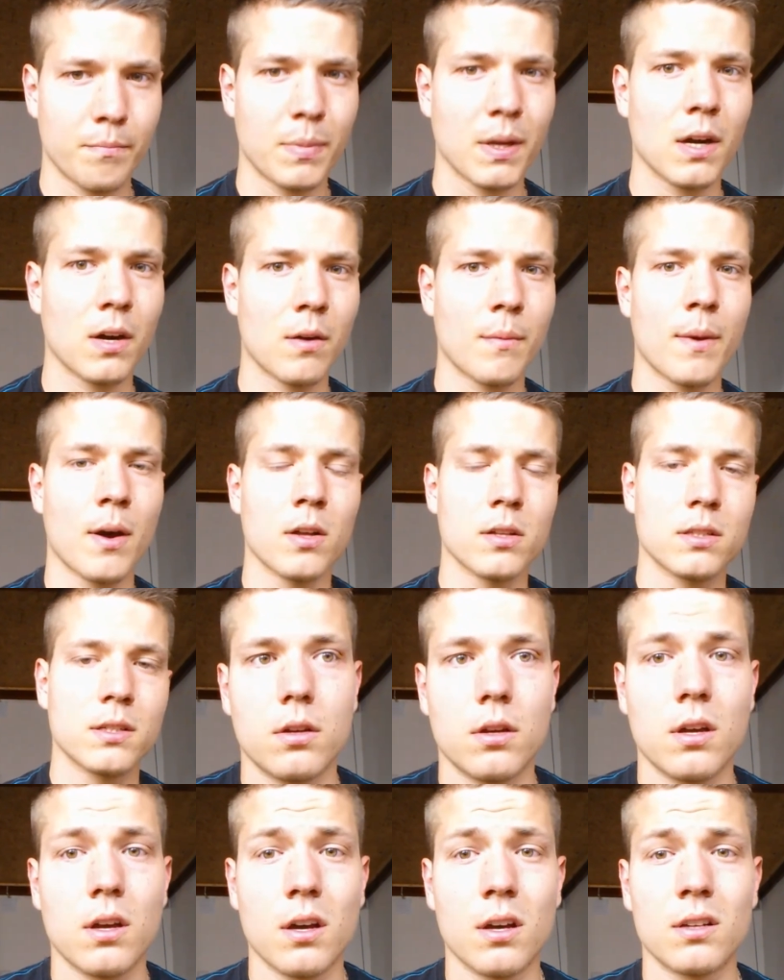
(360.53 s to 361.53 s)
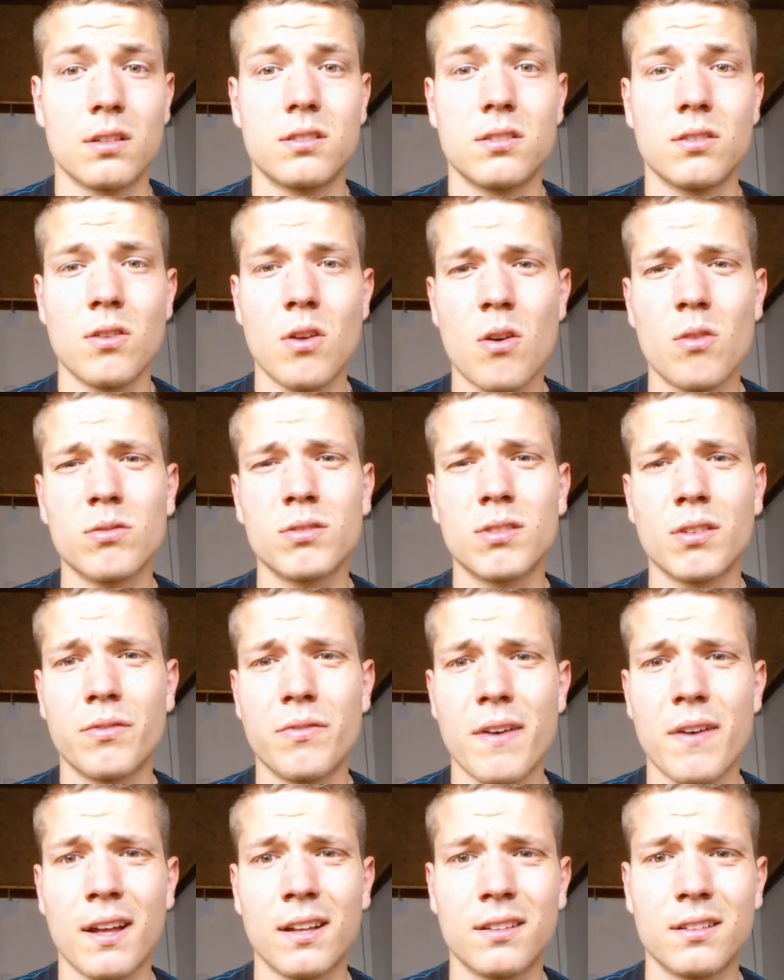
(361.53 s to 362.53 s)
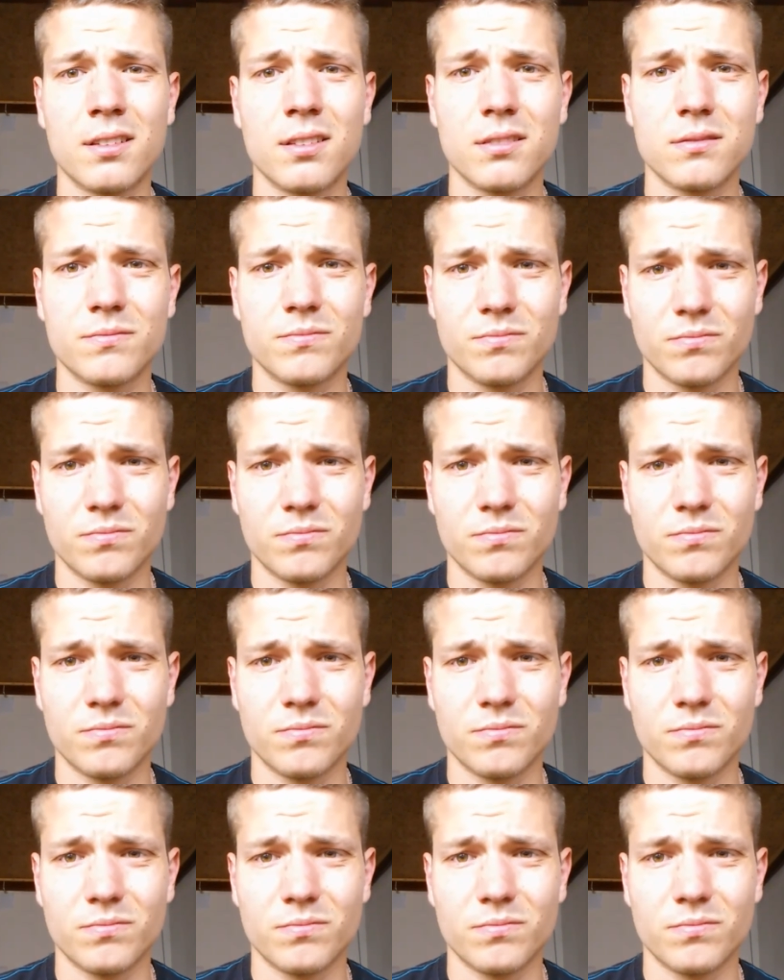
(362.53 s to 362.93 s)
bigger amounts. Because you know the fat